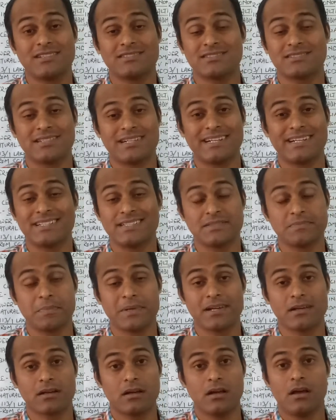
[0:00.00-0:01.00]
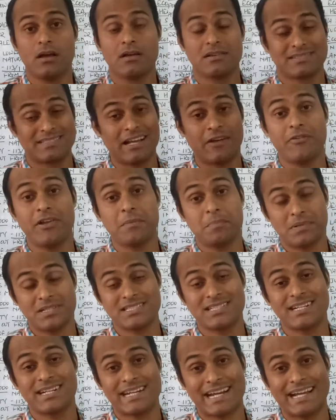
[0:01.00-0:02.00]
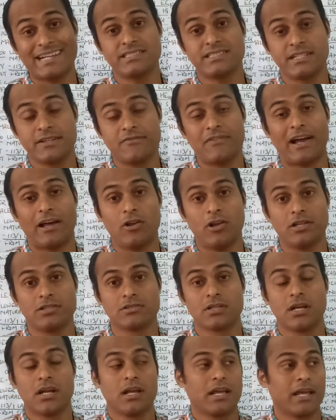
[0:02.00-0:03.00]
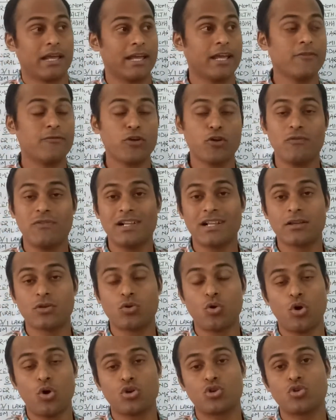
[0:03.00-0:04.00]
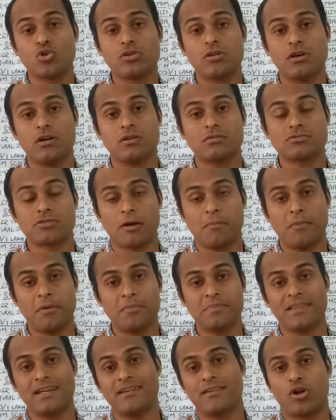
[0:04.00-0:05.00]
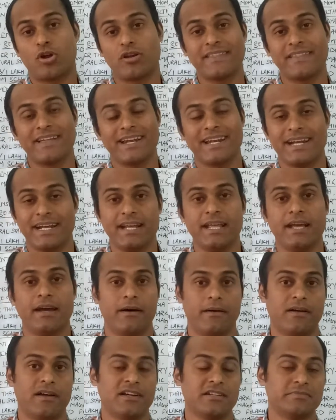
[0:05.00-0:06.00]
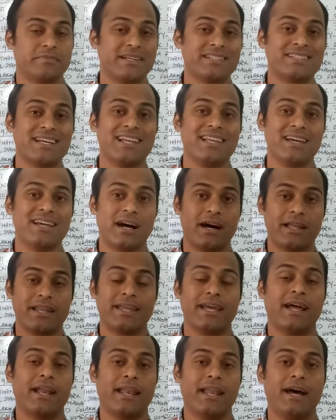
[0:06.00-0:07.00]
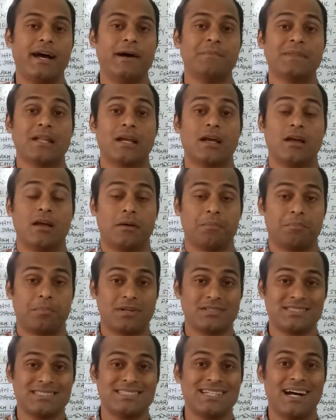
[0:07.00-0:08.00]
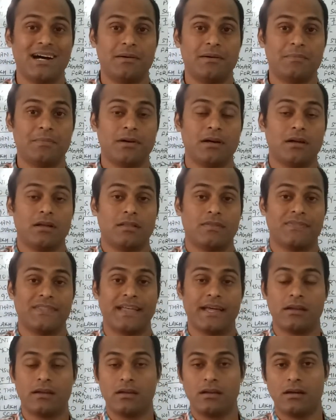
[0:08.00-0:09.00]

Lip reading: it is being 7% rise in violence. If you will go to the some of the northern India, especially Haryana, Punjab, then